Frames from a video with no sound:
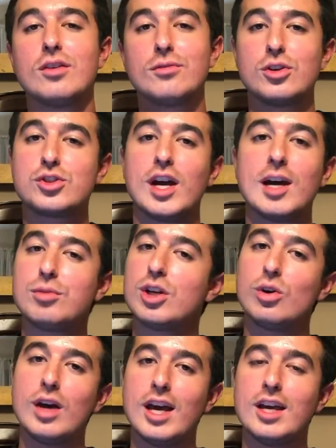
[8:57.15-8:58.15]
Virgil
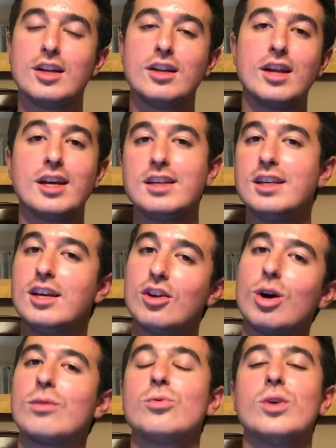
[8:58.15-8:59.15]
Abloh and Nike and
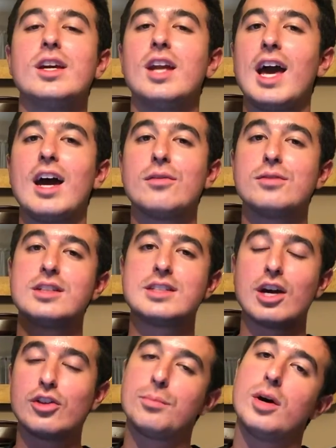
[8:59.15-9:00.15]
Off-White have
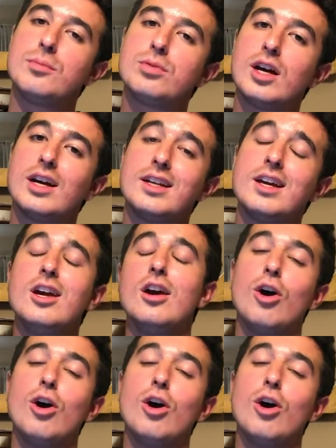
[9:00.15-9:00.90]
down the pipeline.